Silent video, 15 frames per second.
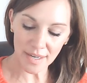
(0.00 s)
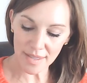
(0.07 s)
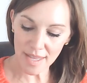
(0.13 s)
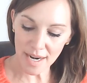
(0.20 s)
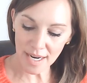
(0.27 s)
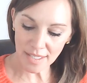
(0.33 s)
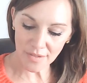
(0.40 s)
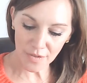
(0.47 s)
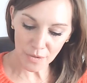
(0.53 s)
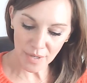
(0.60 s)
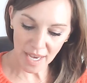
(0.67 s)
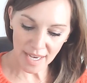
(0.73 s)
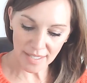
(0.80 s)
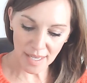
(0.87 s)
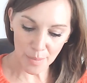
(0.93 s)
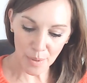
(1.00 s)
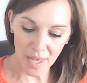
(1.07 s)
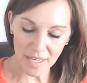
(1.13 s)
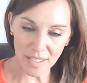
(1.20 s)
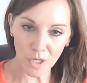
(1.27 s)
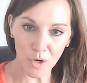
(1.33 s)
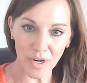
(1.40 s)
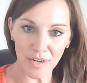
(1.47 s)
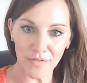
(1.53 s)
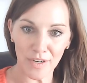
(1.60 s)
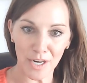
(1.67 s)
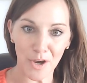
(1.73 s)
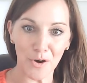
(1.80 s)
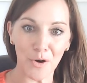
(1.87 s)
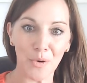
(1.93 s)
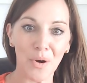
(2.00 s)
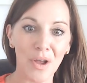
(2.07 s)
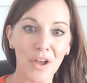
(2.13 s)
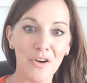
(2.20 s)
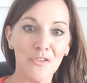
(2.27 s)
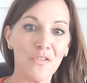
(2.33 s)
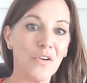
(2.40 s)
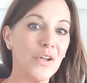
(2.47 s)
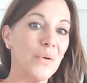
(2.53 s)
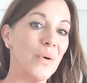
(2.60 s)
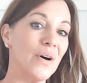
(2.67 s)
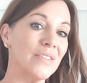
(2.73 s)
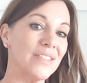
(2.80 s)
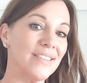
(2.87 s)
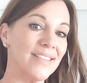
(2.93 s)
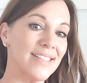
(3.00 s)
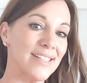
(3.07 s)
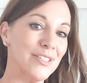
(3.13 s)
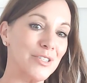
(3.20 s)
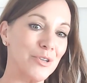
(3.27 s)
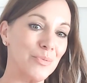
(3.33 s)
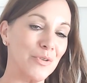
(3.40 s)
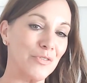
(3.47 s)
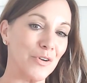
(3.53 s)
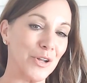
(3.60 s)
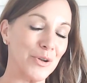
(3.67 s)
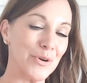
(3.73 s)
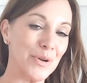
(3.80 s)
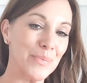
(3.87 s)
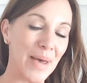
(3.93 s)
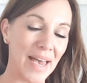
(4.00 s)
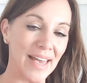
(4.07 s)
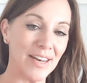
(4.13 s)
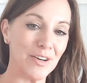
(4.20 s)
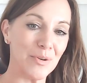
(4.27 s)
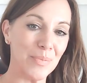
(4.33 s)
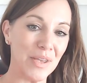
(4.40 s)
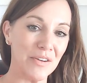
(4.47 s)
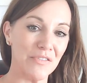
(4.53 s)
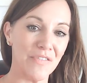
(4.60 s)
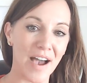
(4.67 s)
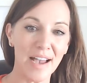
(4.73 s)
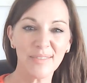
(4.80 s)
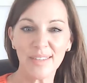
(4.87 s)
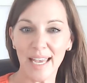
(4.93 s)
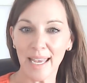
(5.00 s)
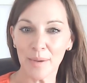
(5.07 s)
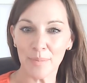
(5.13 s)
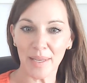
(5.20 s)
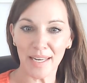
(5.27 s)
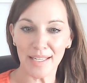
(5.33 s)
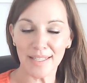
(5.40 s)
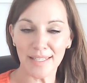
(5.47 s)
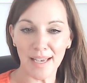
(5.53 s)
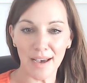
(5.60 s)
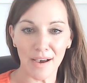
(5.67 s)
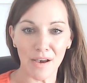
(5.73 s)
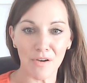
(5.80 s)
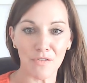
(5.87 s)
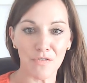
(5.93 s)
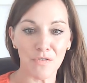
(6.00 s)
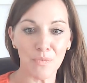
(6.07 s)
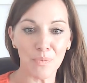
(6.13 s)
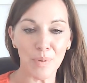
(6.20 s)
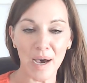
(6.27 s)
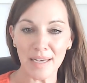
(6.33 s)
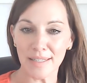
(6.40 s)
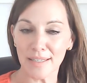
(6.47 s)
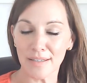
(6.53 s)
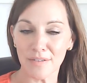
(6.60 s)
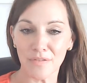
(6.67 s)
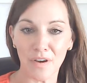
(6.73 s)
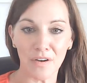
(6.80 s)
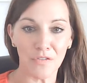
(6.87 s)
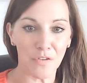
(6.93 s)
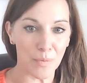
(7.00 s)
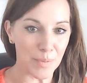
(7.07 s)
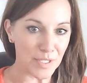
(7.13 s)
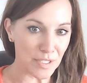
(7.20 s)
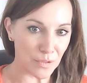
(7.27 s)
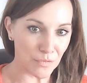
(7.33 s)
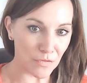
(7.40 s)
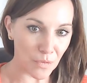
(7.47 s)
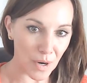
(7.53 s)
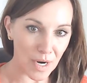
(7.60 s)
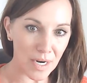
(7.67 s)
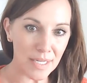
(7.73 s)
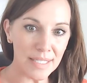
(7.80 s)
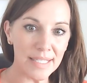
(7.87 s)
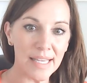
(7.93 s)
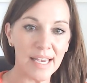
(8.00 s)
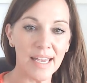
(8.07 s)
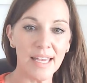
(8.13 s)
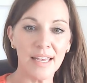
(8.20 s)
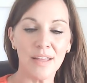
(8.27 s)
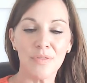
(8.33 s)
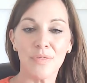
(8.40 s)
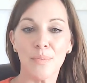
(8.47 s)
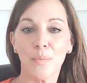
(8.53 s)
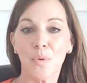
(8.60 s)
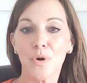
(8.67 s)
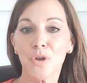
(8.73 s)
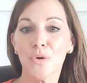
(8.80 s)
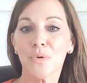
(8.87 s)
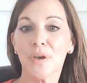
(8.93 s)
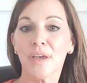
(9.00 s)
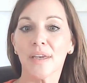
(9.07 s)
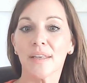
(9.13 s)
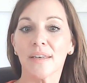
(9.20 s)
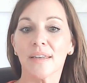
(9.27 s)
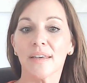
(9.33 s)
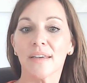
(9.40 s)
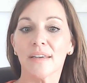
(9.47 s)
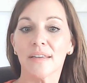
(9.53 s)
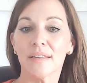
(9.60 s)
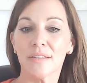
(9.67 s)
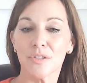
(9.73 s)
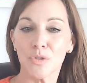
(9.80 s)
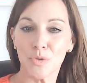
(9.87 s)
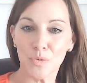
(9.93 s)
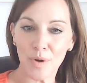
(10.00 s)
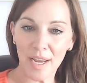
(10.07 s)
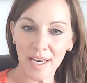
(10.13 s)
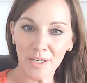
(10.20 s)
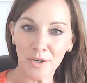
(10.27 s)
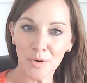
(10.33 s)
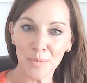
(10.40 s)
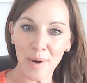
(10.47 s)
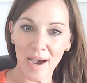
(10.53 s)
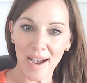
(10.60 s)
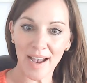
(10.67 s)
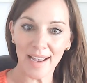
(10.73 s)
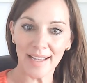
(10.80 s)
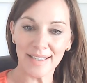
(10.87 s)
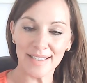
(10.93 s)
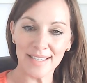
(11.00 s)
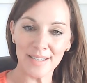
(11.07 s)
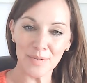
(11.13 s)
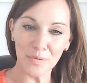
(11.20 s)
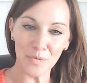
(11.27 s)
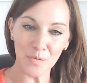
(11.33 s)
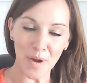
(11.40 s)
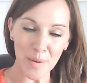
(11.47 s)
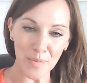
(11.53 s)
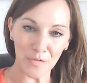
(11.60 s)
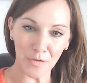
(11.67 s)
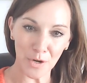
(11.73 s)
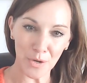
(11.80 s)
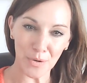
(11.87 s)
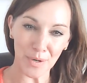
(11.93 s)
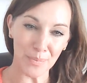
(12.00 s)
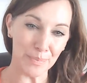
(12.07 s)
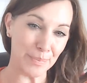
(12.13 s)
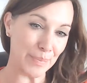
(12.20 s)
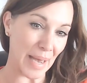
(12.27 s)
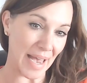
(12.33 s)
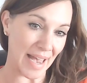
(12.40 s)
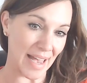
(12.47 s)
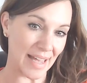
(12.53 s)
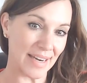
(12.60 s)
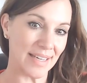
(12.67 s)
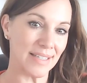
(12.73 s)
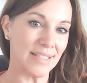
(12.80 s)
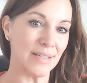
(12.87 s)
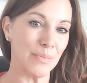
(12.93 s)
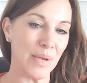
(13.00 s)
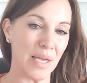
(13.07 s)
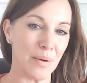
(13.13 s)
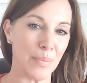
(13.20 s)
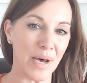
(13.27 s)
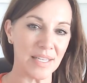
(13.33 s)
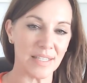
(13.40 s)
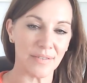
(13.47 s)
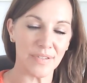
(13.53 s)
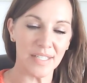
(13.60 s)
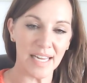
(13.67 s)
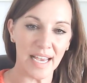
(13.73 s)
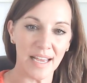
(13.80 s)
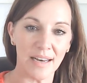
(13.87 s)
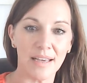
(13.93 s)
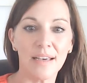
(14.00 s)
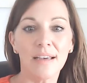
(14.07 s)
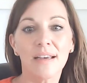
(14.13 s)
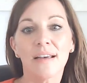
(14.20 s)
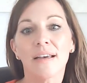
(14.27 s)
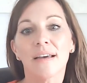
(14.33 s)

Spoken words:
in the next few days, I plan to create a video for you all to listen to before you go to bed. It'll be 5 to 8 minutes of positive affirmative words. The more you can train your mind right before you go to bed to be in a positive state,